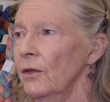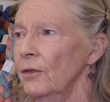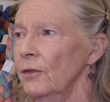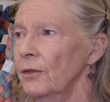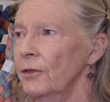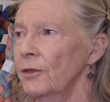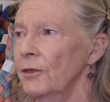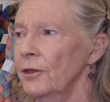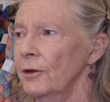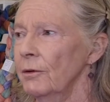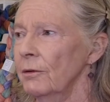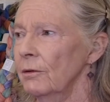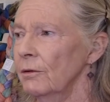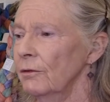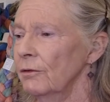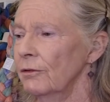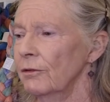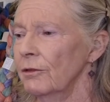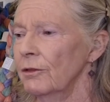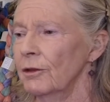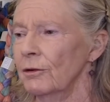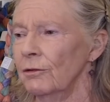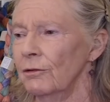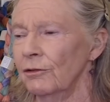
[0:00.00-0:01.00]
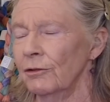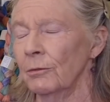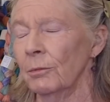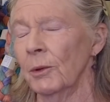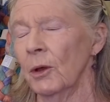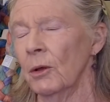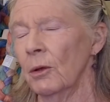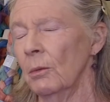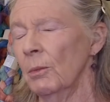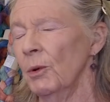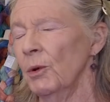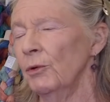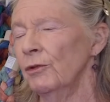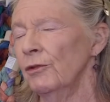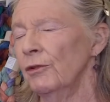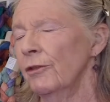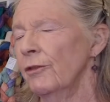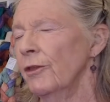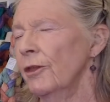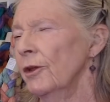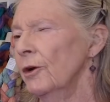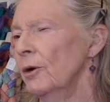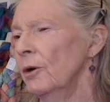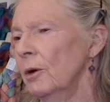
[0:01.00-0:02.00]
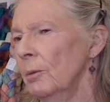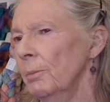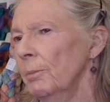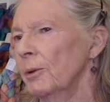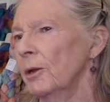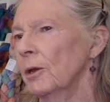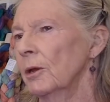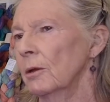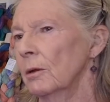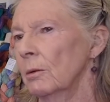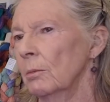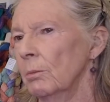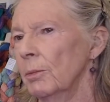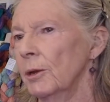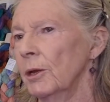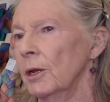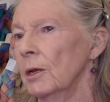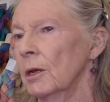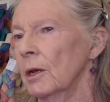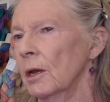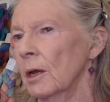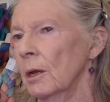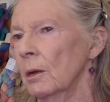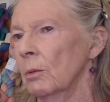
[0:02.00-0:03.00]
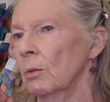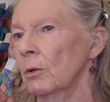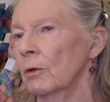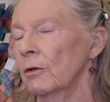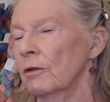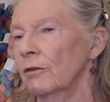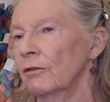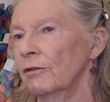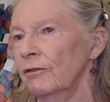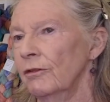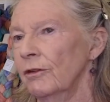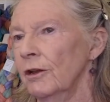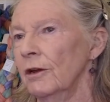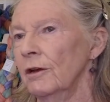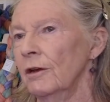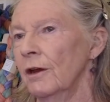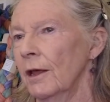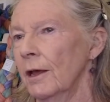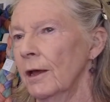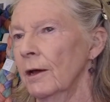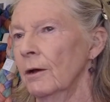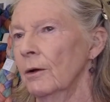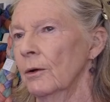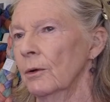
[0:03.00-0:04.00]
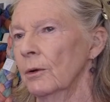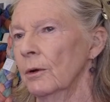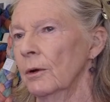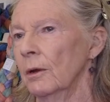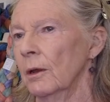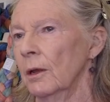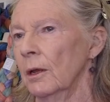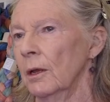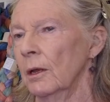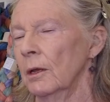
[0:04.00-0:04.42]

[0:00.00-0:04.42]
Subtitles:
There's some almost therapy in being able to sit down,